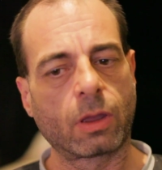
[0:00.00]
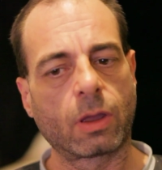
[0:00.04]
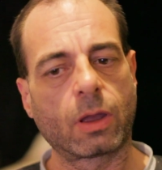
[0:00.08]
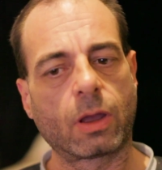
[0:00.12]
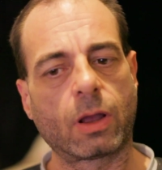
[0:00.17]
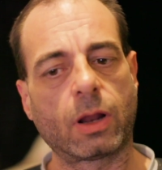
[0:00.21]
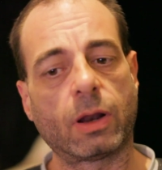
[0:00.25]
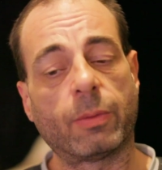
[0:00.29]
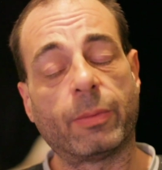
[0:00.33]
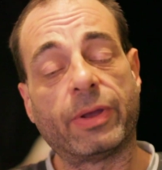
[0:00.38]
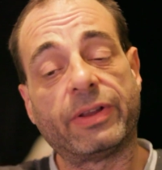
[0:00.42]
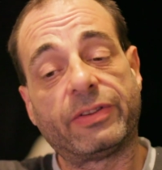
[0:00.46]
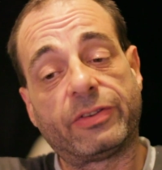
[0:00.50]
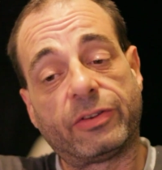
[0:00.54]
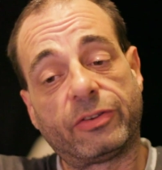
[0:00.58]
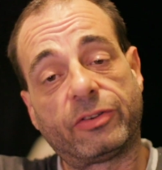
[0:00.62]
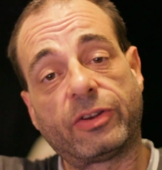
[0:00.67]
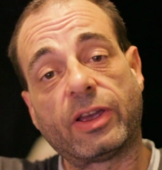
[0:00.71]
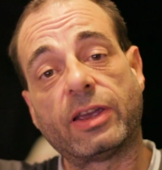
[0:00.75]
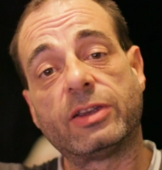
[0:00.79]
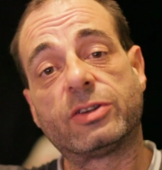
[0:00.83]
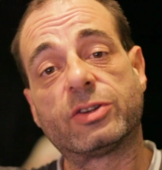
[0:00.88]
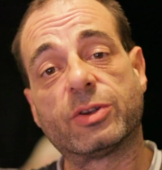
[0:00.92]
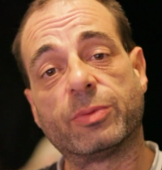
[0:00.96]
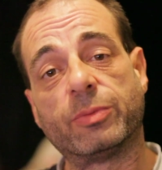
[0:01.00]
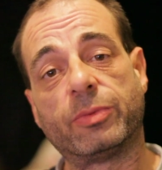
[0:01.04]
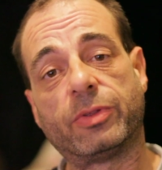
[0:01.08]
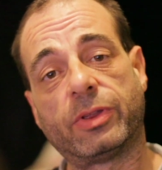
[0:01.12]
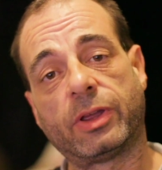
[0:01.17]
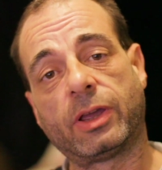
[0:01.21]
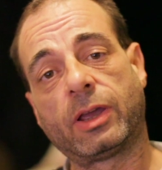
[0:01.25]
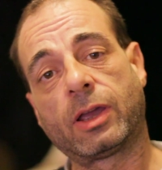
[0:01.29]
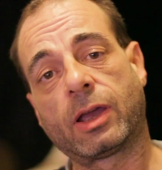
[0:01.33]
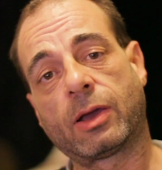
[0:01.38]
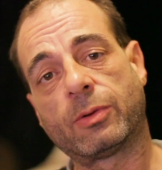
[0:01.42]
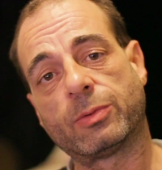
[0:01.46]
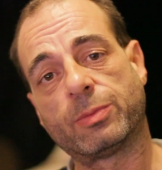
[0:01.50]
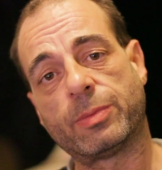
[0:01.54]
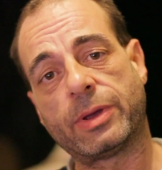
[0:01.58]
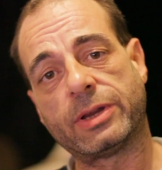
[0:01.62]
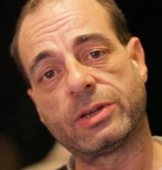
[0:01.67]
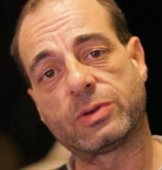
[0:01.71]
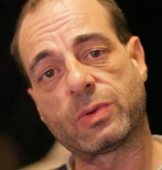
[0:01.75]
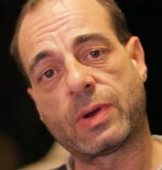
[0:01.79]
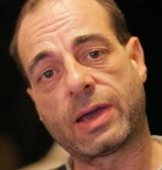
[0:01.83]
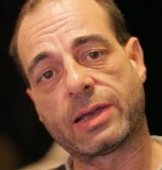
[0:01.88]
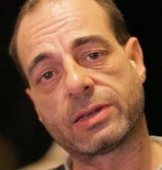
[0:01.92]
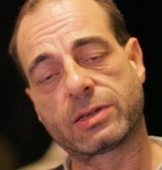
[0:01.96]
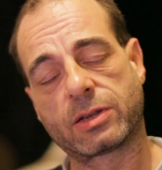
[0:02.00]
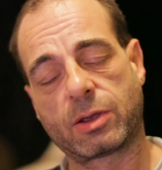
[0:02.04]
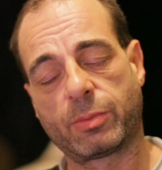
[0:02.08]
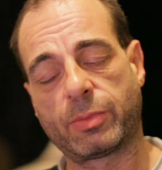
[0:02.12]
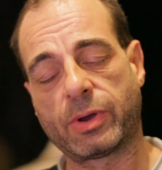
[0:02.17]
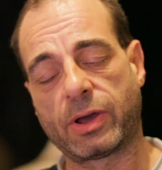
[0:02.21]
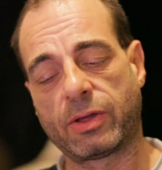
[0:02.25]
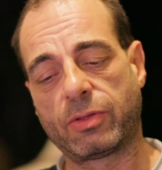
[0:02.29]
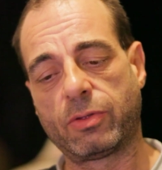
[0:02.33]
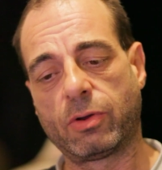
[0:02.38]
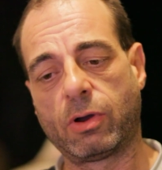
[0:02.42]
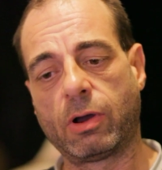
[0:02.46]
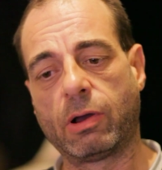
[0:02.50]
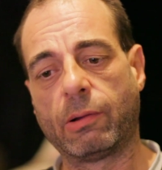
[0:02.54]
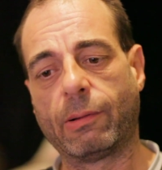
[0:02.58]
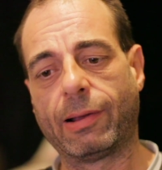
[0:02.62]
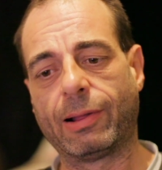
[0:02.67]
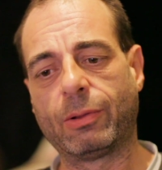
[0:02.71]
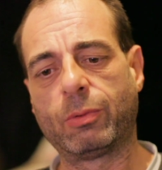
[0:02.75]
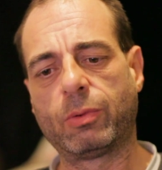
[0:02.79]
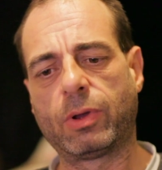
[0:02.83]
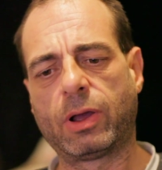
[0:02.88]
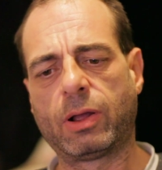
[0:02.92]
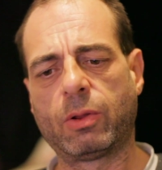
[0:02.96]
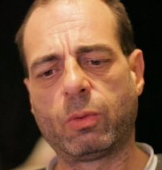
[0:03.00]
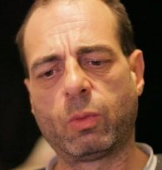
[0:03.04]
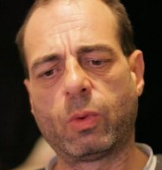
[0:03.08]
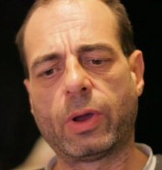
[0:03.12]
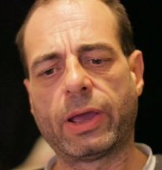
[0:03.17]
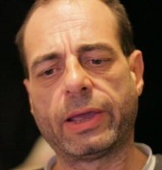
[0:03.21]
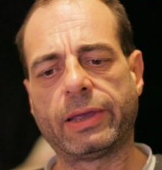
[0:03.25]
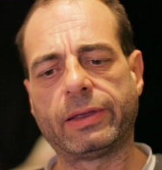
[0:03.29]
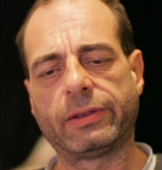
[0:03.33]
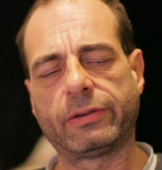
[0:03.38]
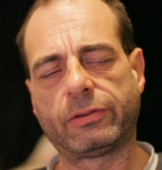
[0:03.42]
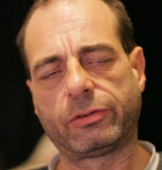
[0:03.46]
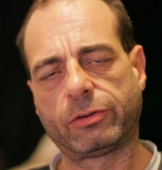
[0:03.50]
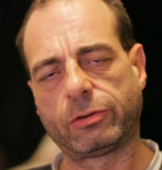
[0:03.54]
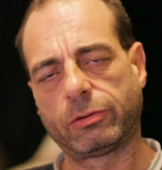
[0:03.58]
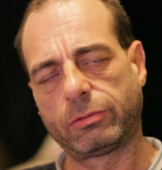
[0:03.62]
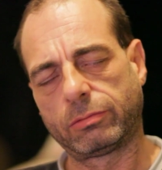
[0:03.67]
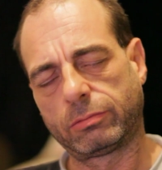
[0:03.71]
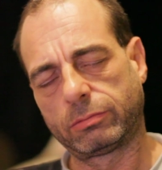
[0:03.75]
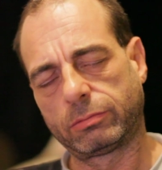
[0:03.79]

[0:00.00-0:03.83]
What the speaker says: And I meant to say something, I meant to ask her, but I thought, I'll wait.